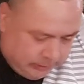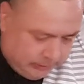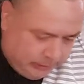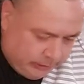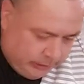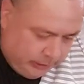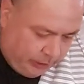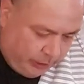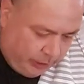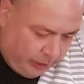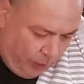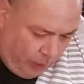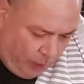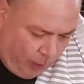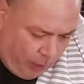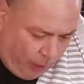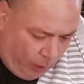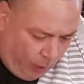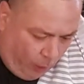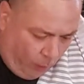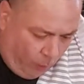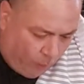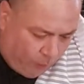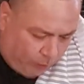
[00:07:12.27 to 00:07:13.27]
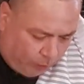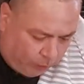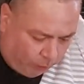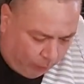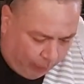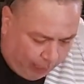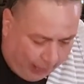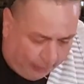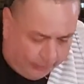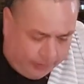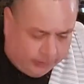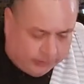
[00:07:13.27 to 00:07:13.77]
you know, you don't want to
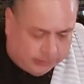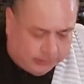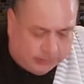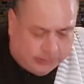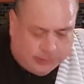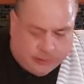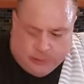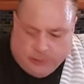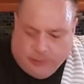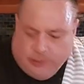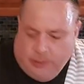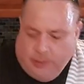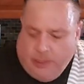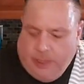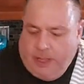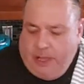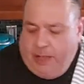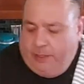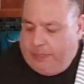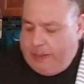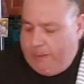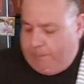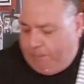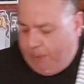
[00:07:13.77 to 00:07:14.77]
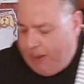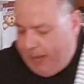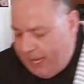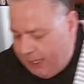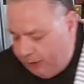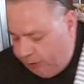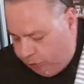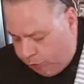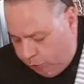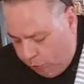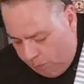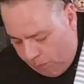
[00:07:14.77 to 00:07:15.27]
overcrowd the
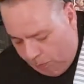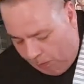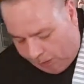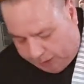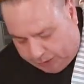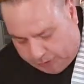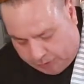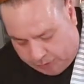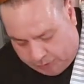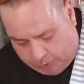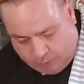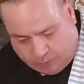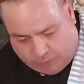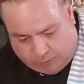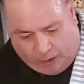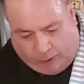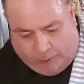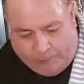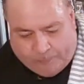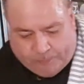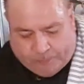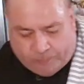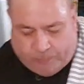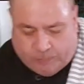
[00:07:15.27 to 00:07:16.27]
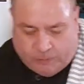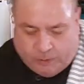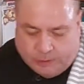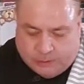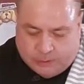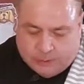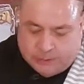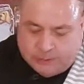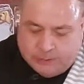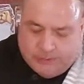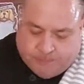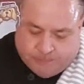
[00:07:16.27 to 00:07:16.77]
pan too much. So,
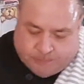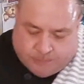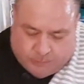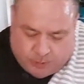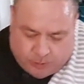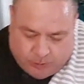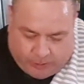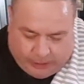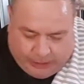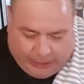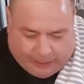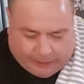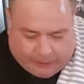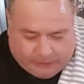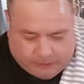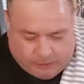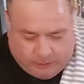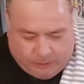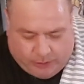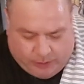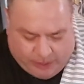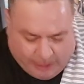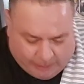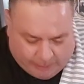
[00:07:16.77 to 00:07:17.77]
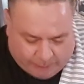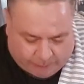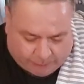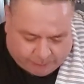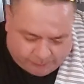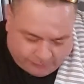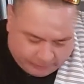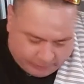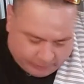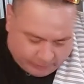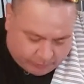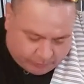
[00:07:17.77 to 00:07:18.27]
look at that. Look at that
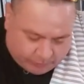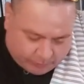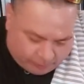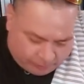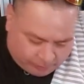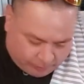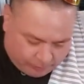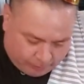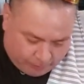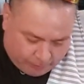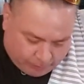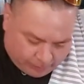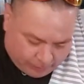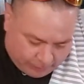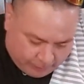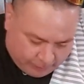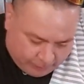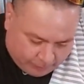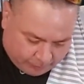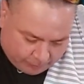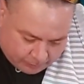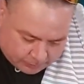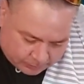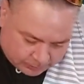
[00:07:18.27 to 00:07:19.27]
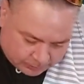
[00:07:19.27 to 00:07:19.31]
friggin' sauce. Unbelievable.